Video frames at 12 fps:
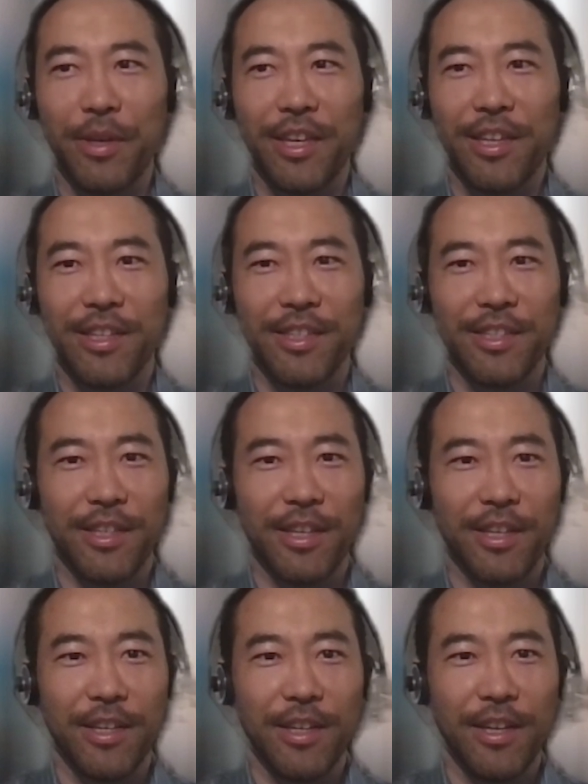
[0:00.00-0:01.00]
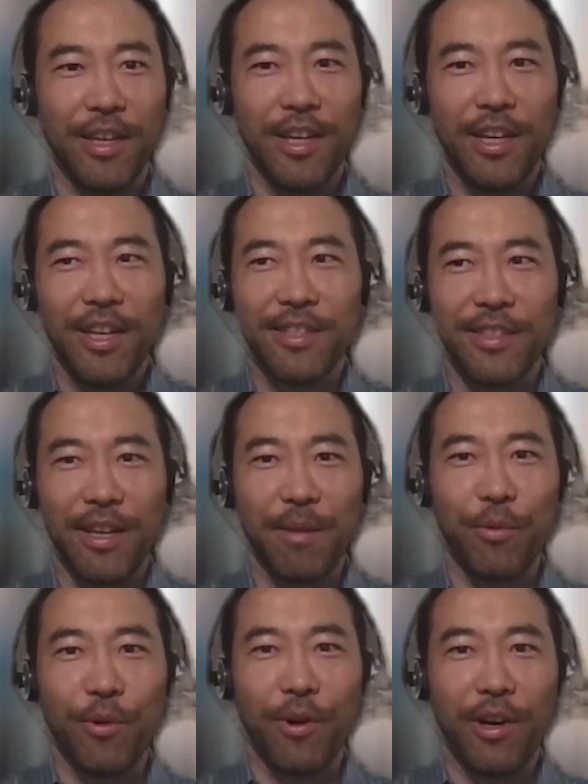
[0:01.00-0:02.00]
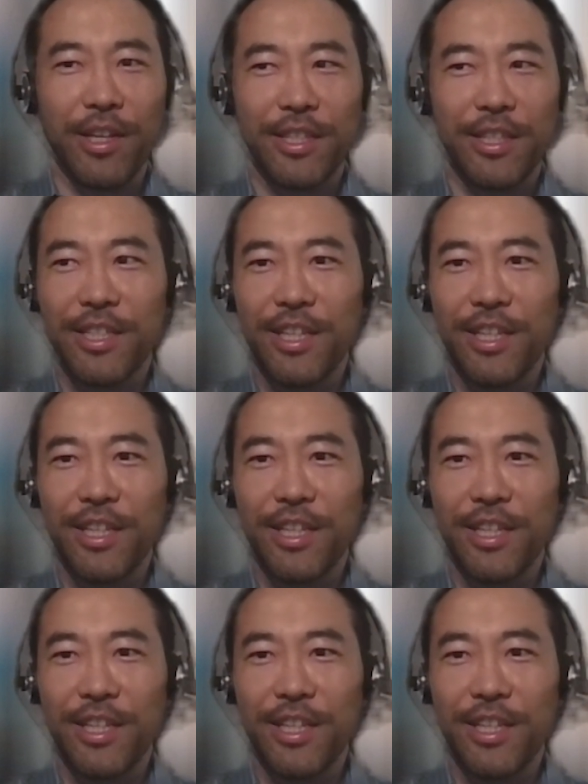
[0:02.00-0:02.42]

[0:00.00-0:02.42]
is somewhat